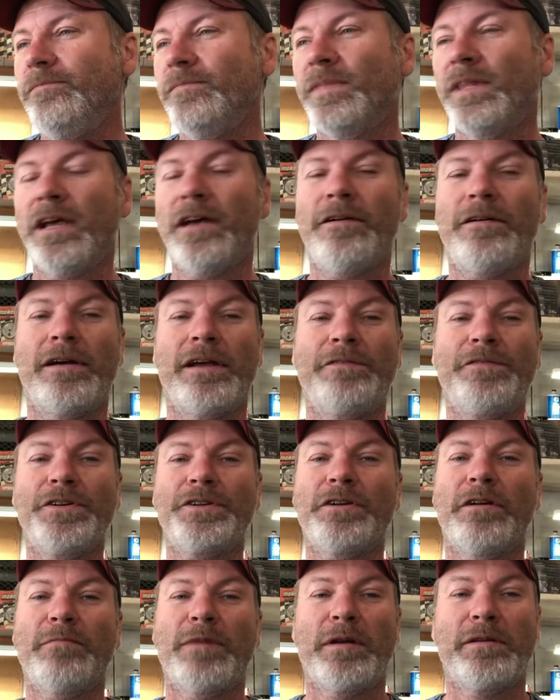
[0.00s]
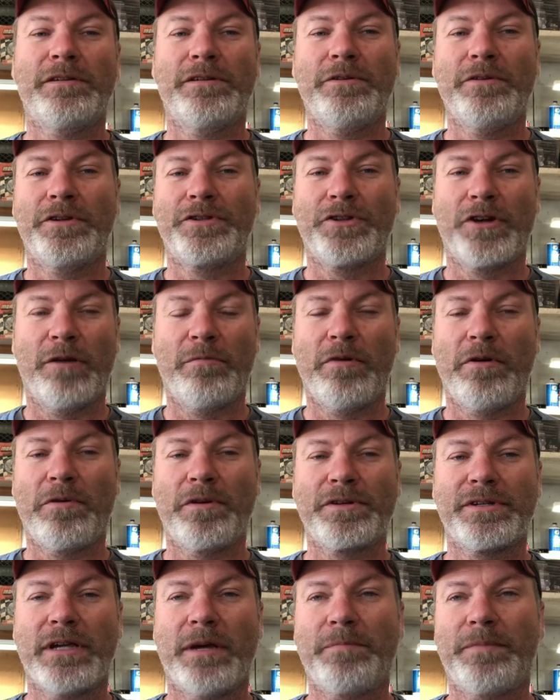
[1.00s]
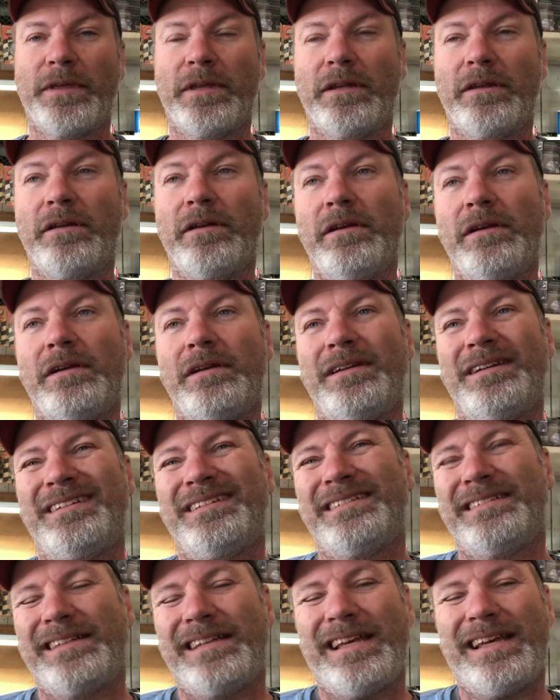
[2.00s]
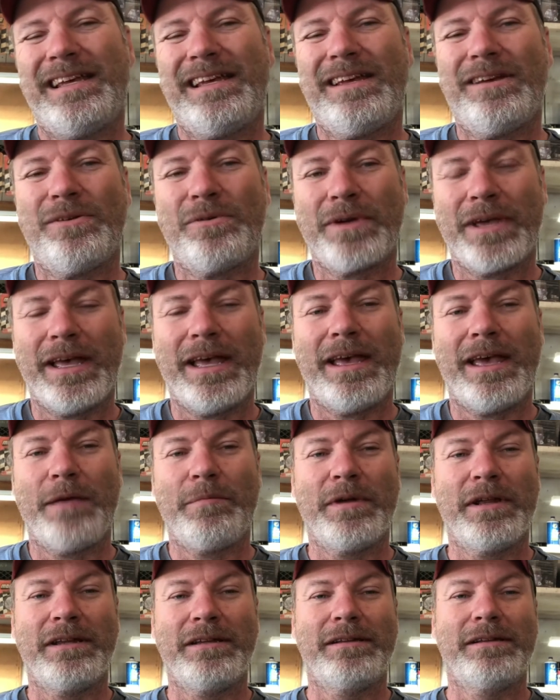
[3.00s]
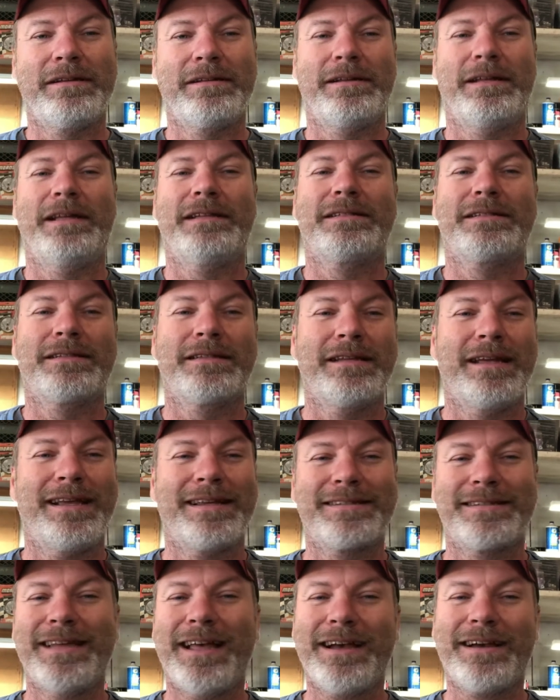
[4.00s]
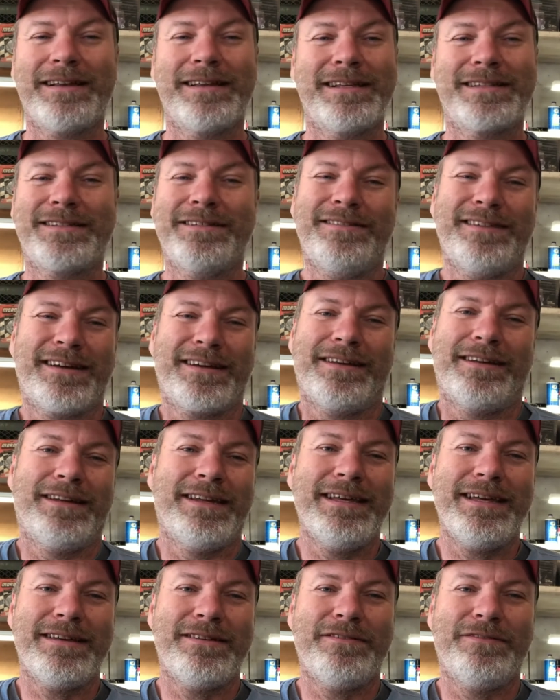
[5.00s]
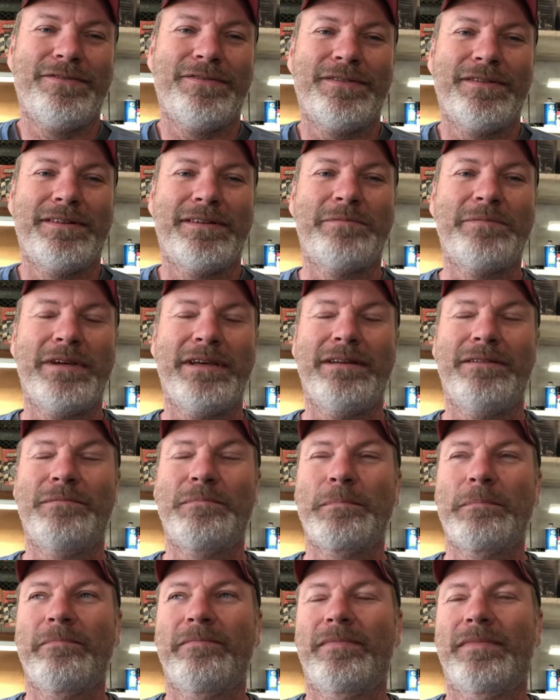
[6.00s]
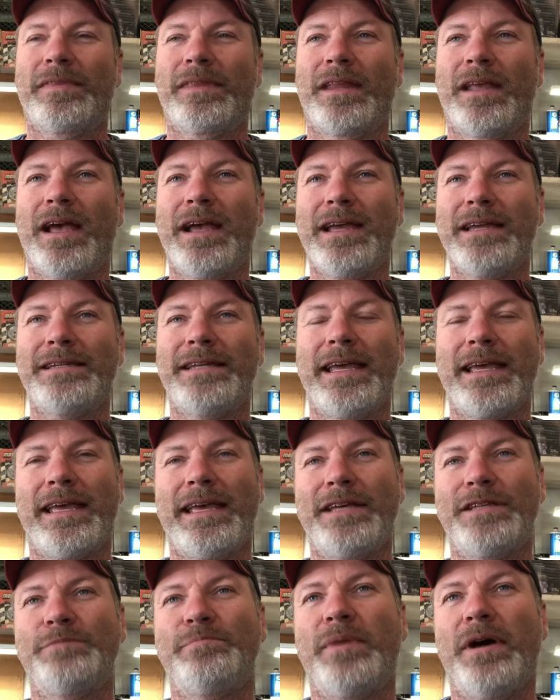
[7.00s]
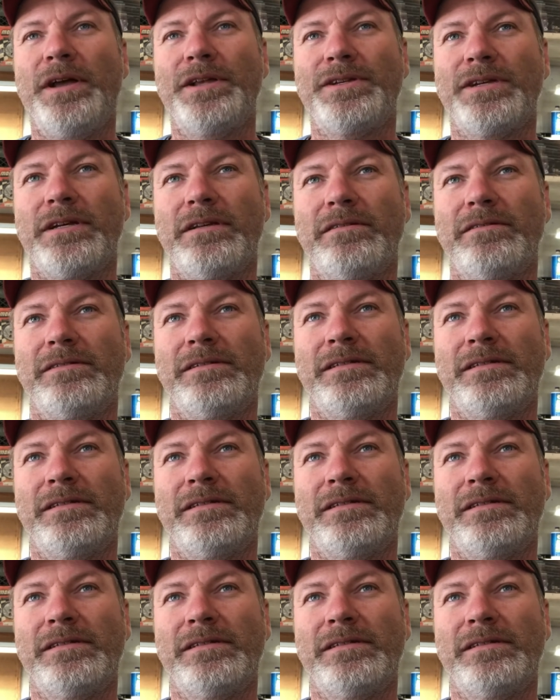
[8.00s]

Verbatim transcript: Now, if you're talking about doing a turbo or something, yeah, okay, but it's it's not it's still not gonna live. I mean, I could take his budget